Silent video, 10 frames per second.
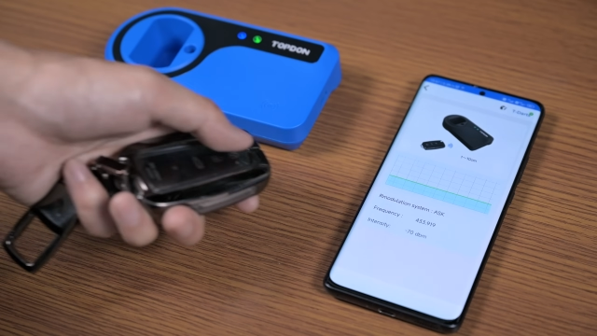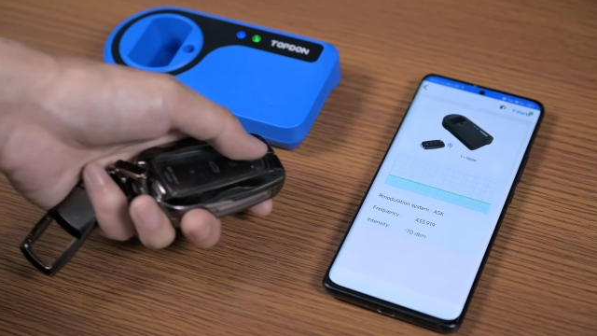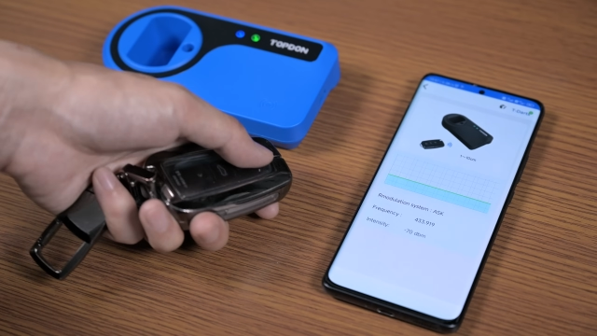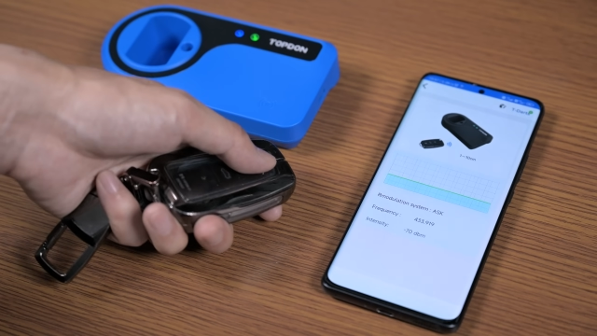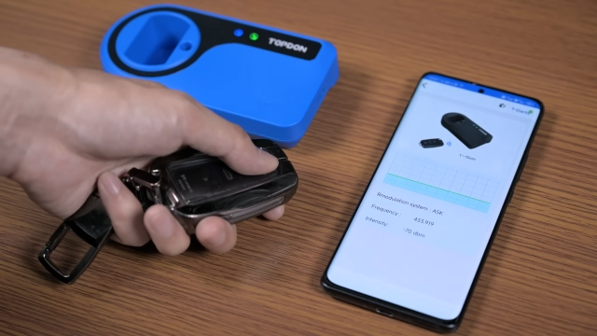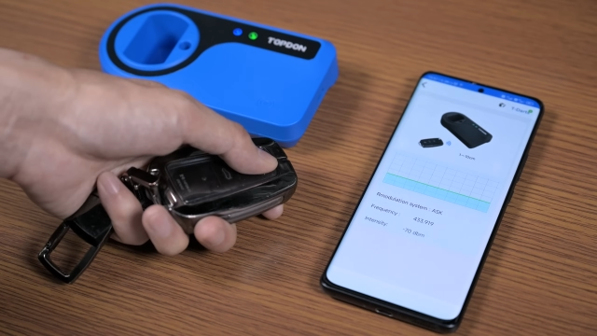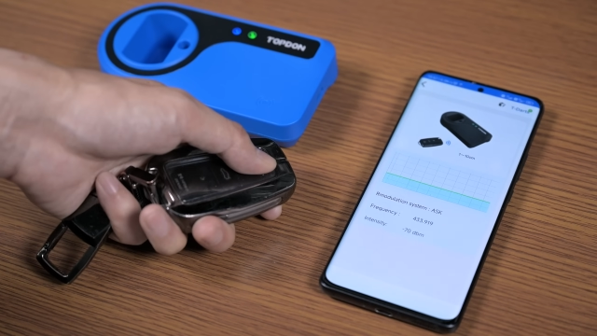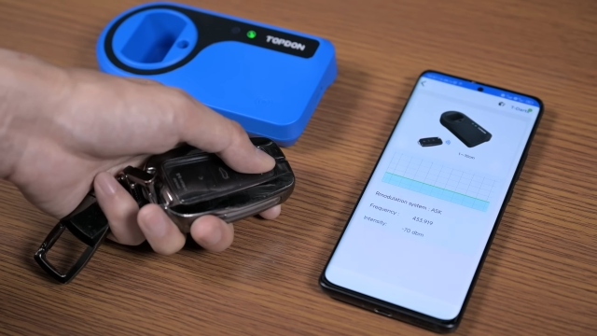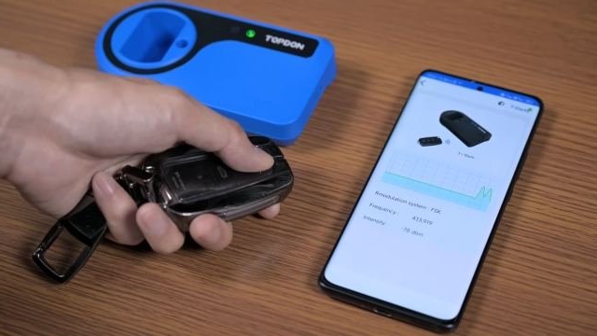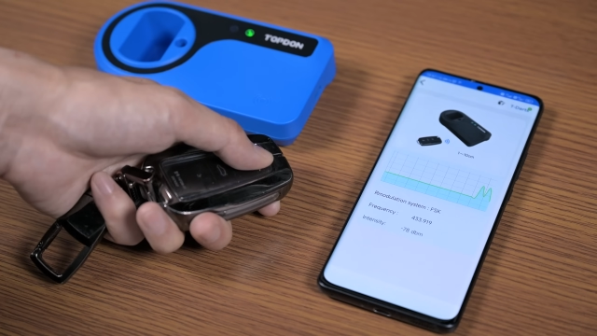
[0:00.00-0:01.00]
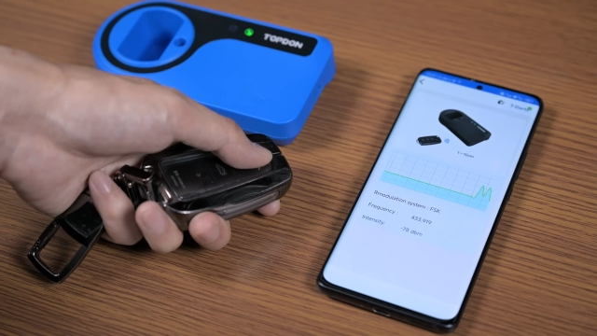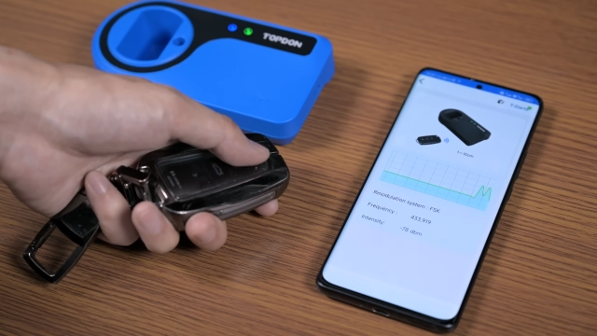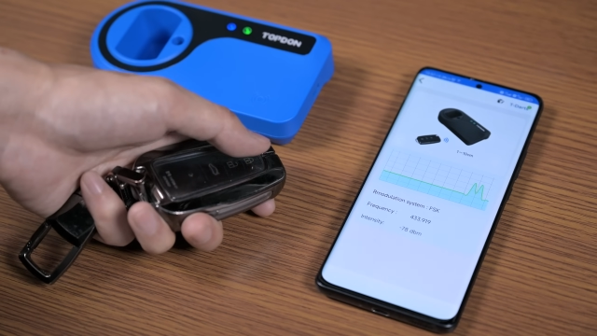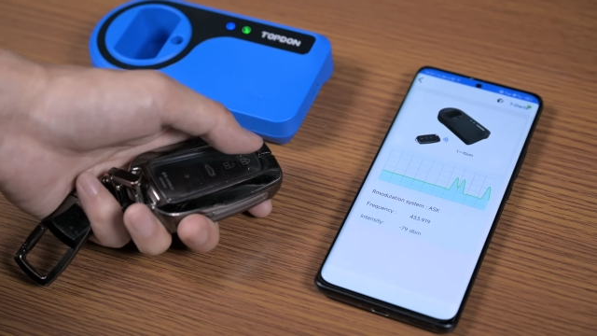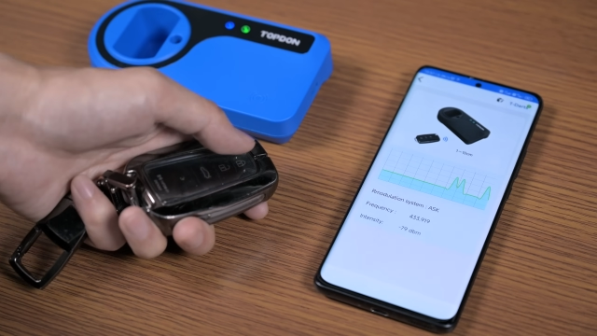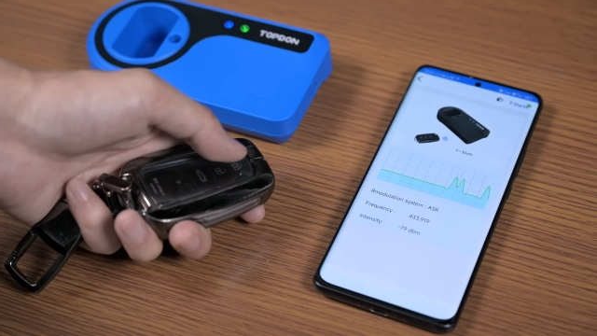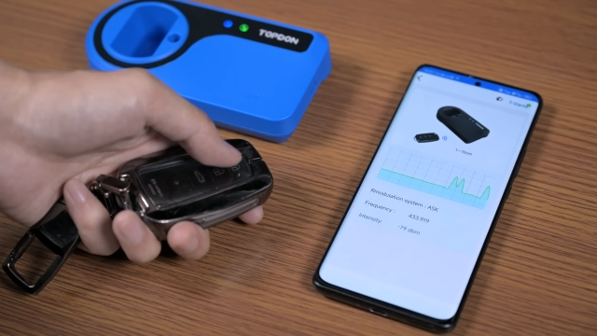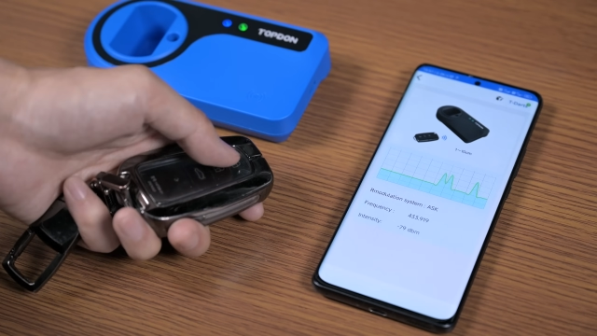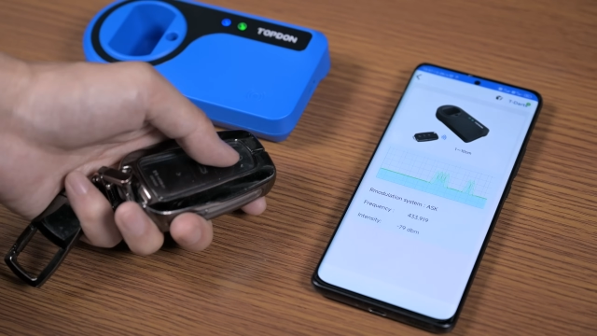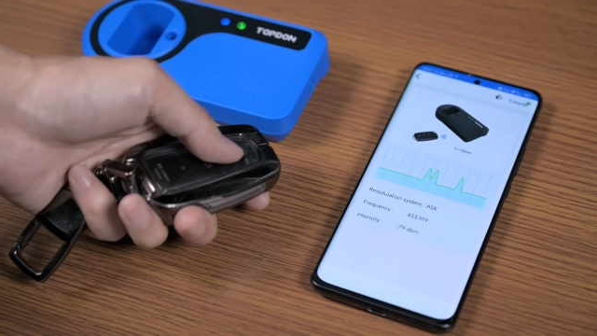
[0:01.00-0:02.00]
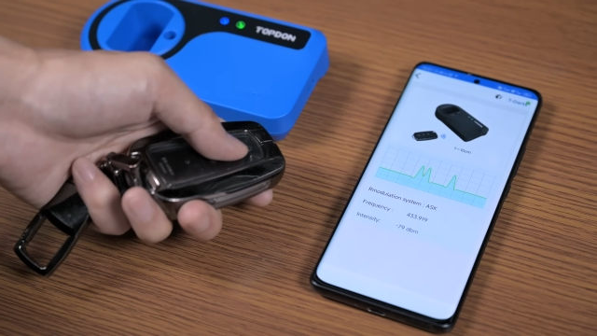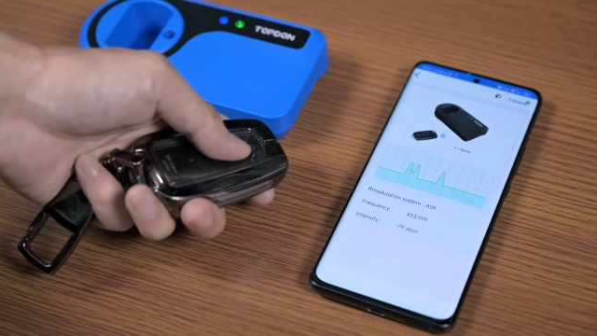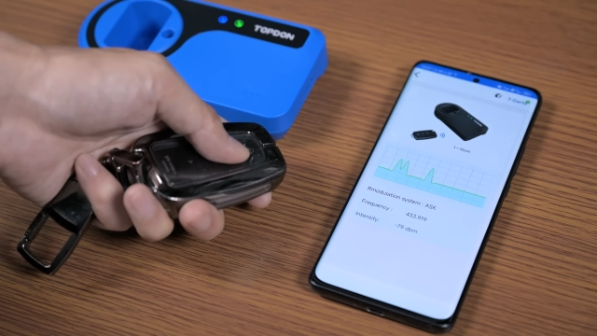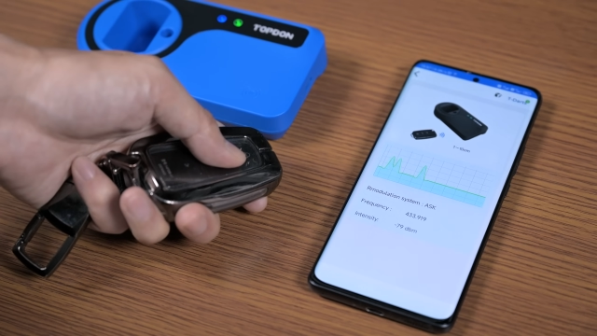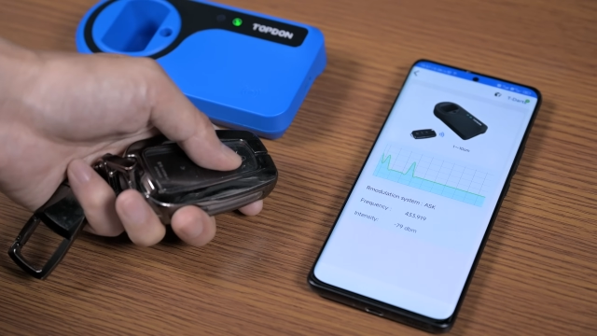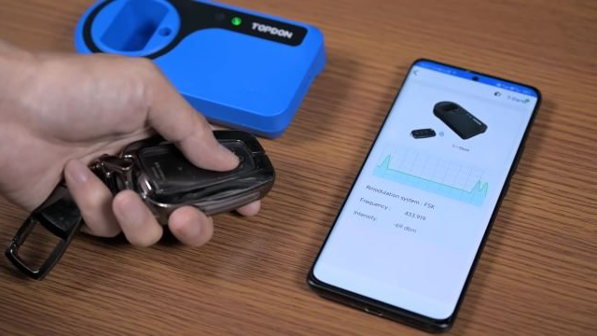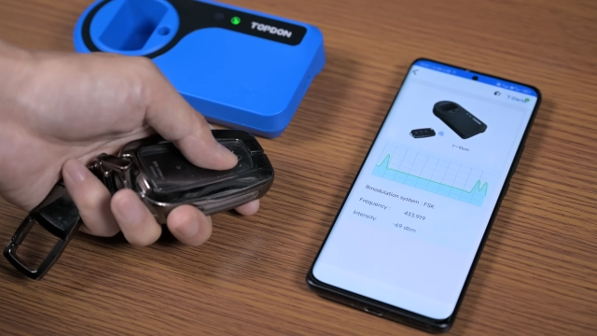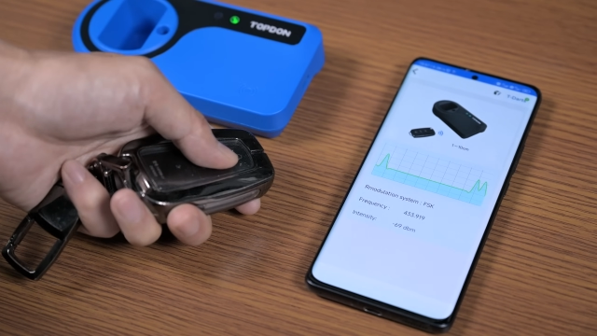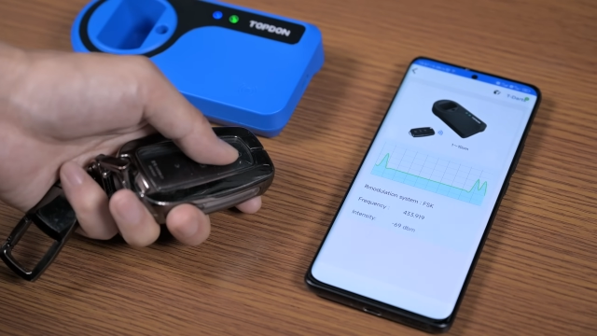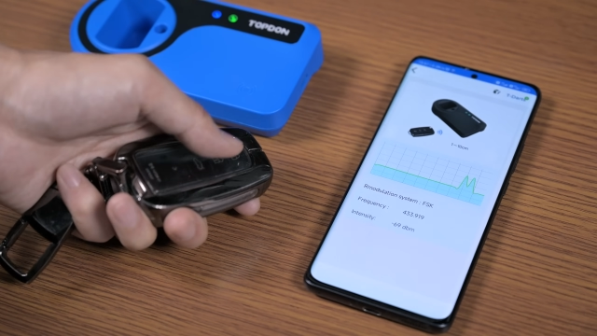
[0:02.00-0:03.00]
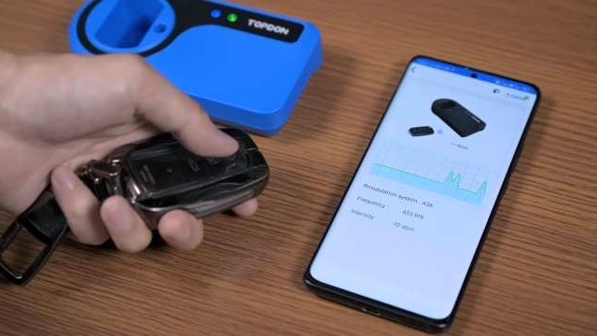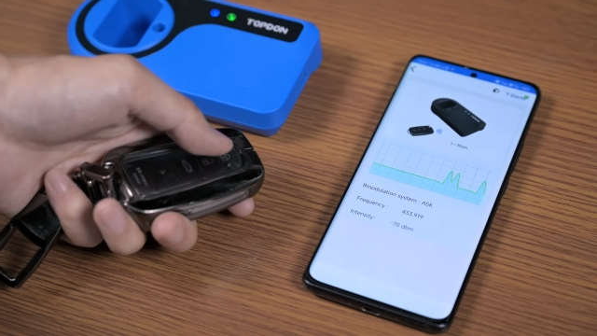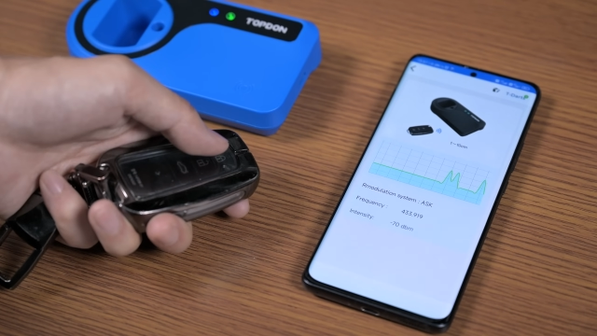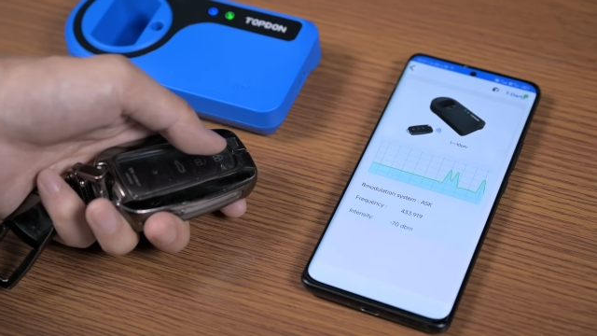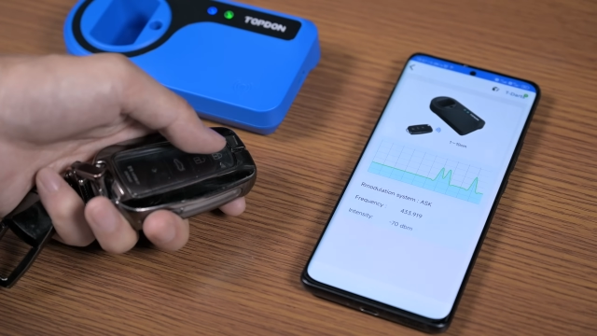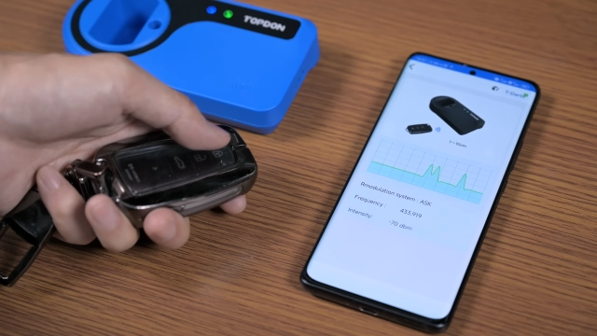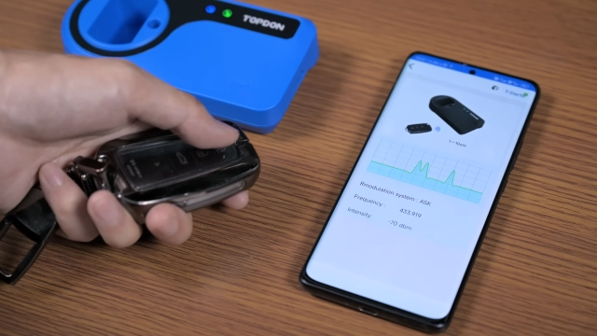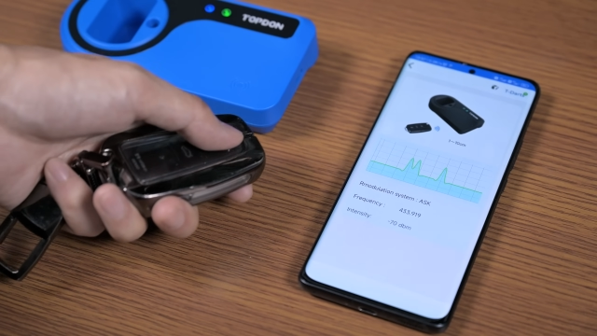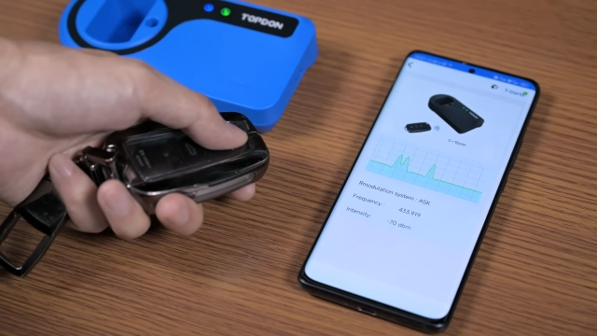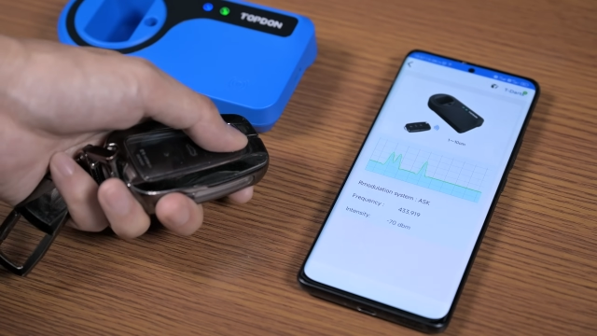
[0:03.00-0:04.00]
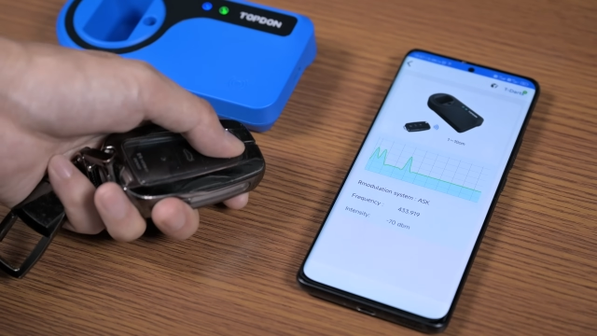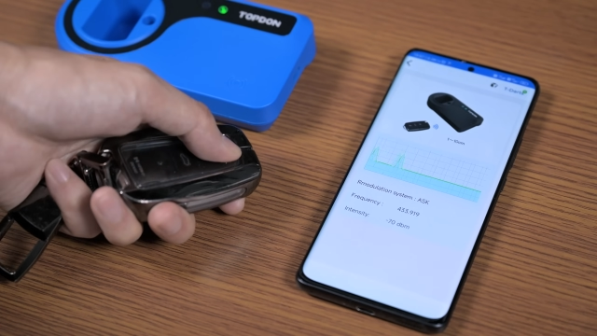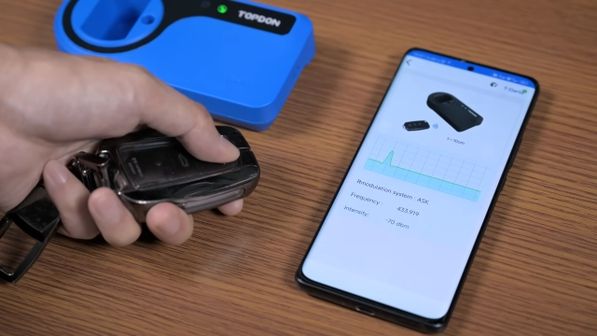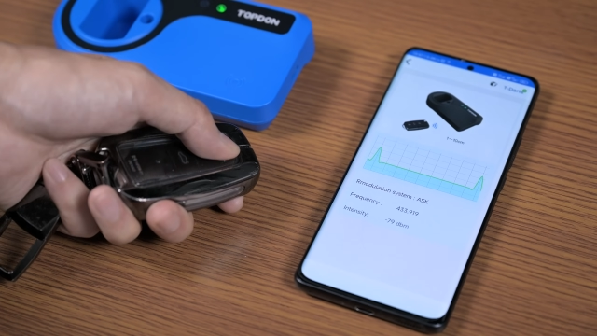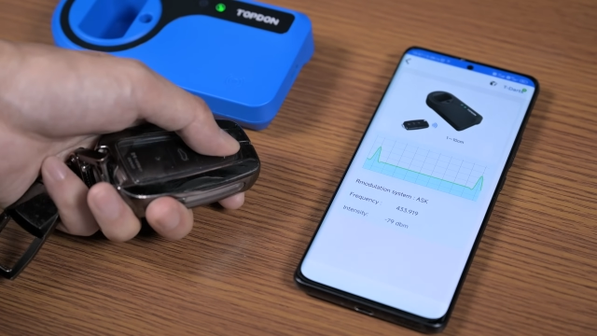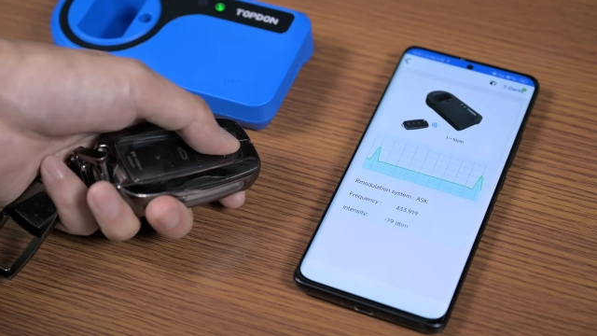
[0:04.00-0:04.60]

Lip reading: (no speaker visible)